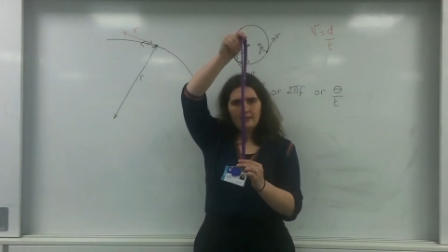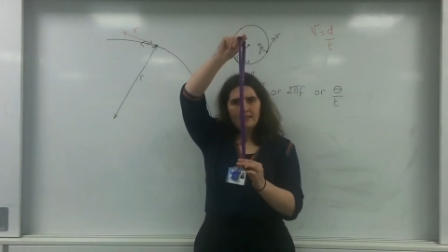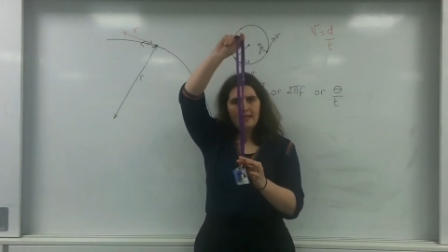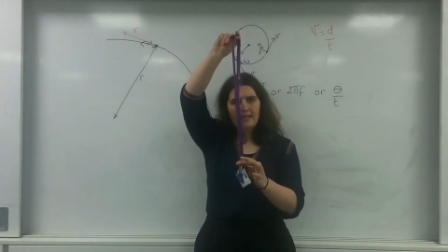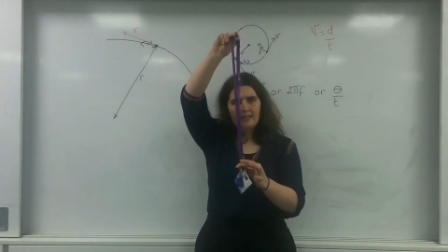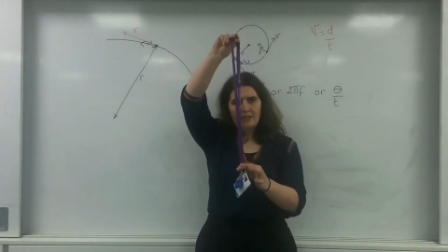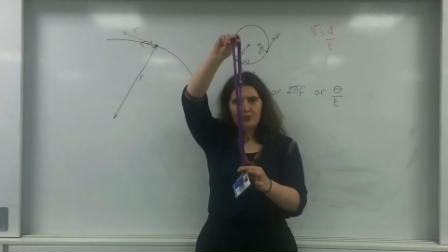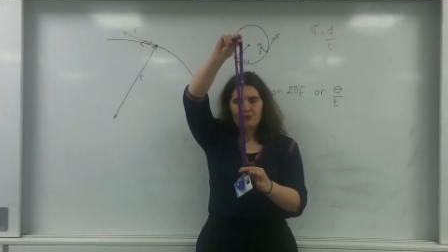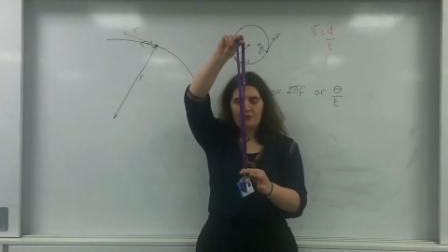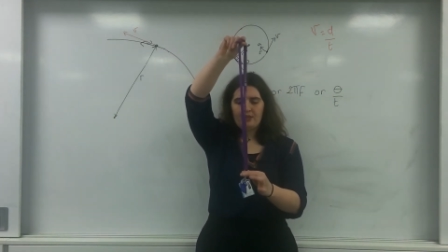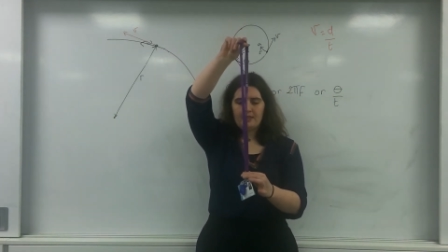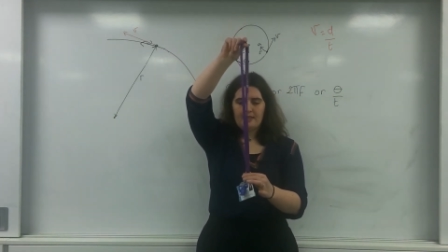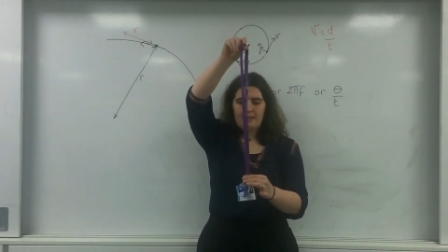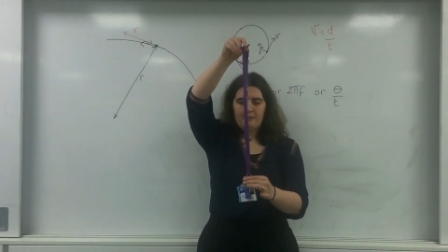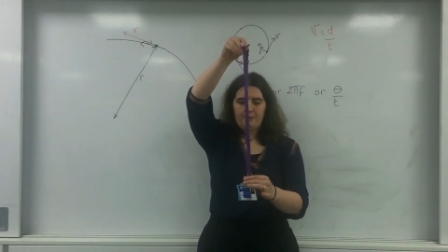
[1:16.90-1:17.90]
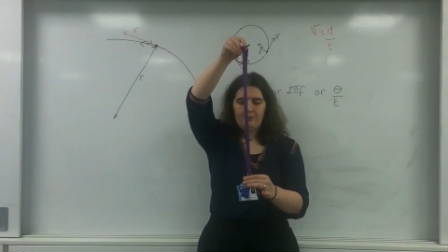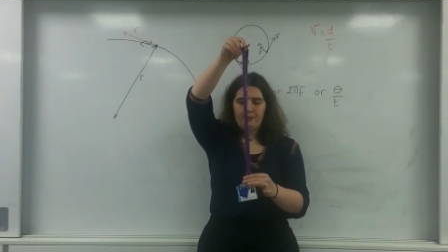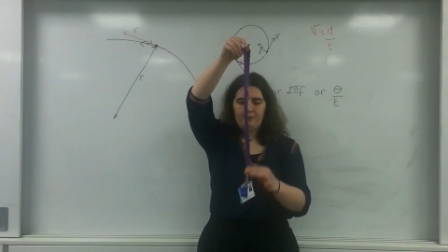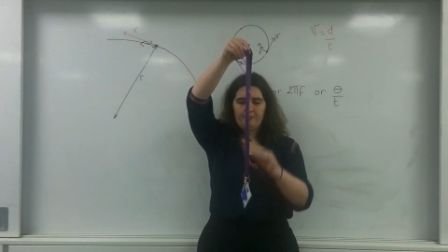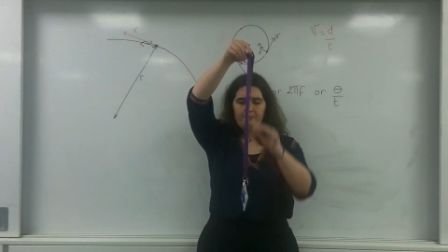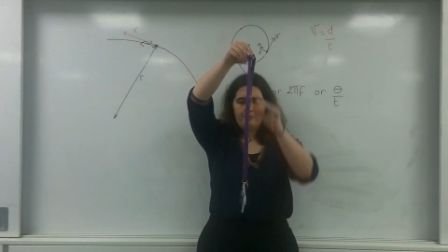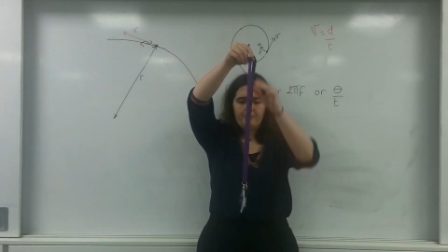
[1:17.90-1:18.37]
take this for
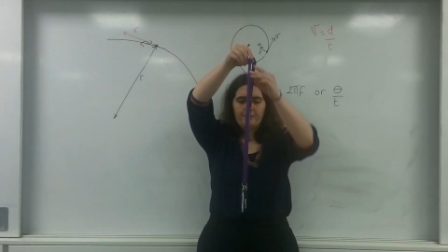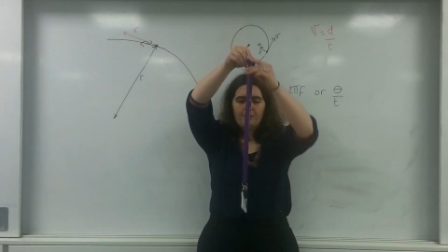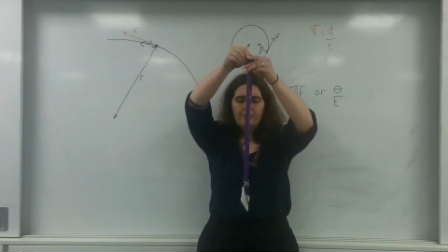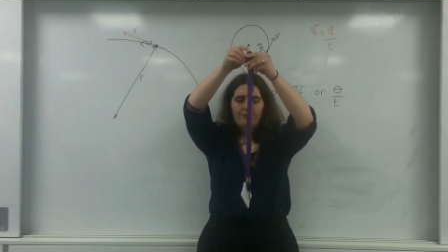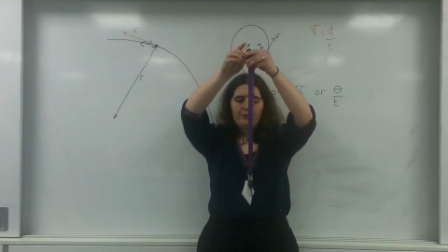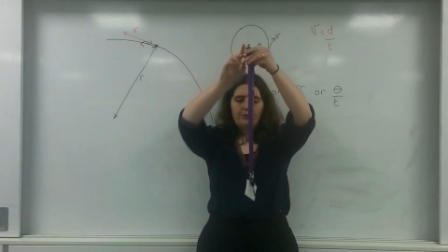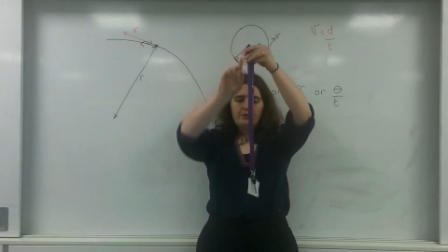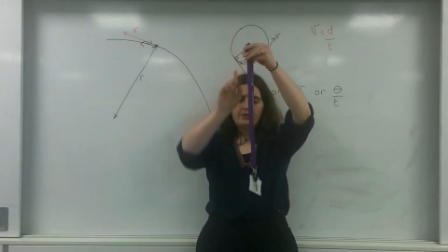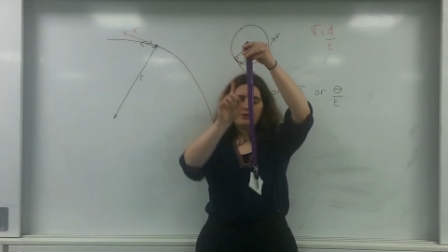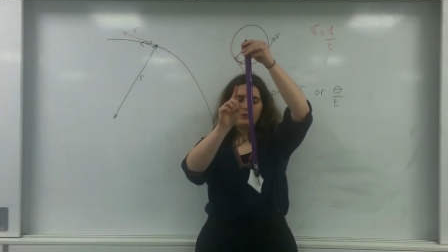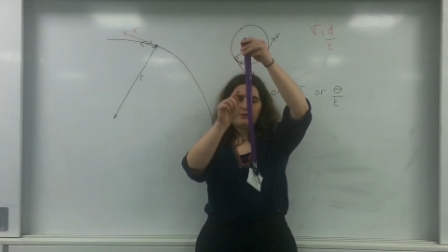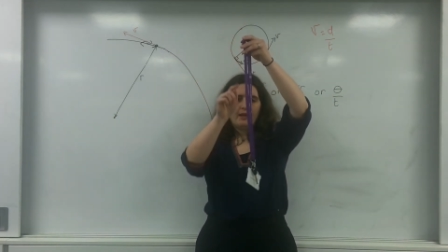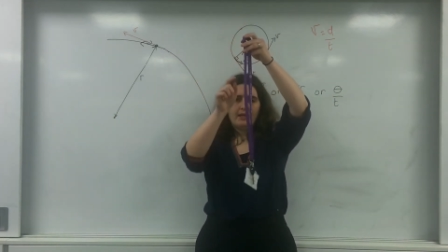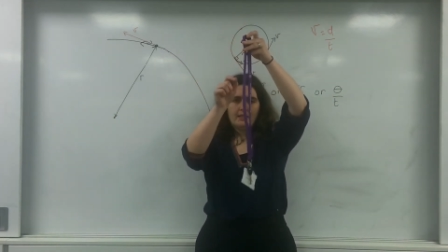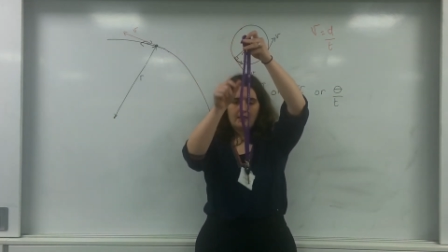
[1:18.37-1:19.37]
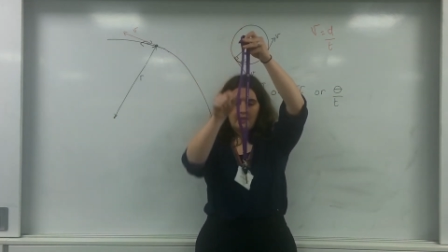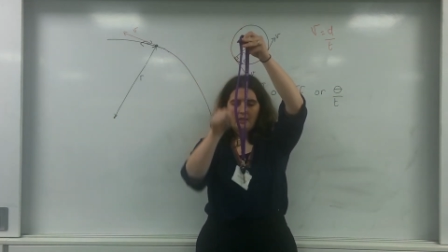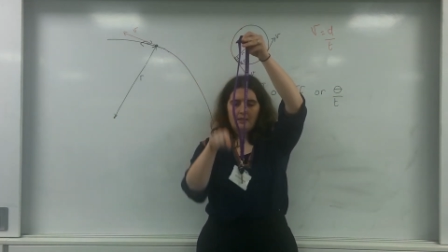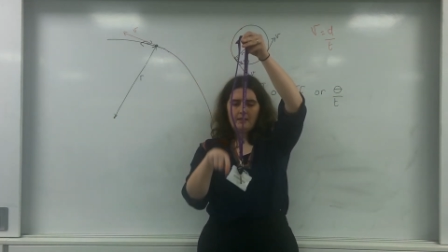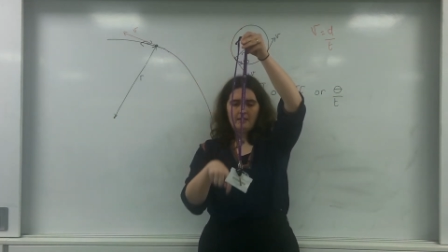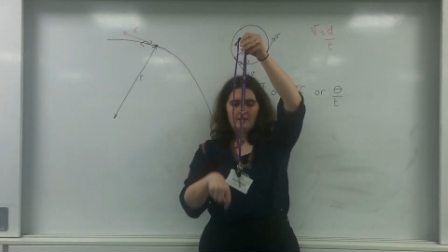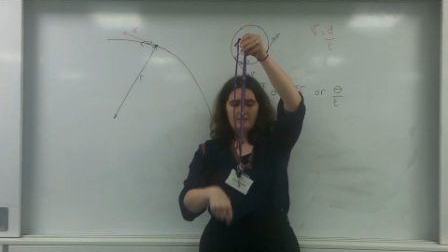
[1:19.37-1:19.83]
example. The forces are
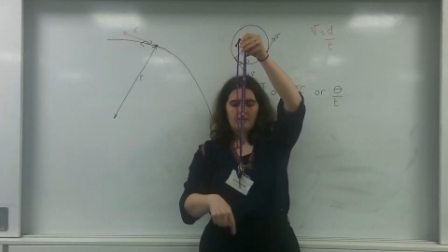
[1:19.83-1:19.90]
acting,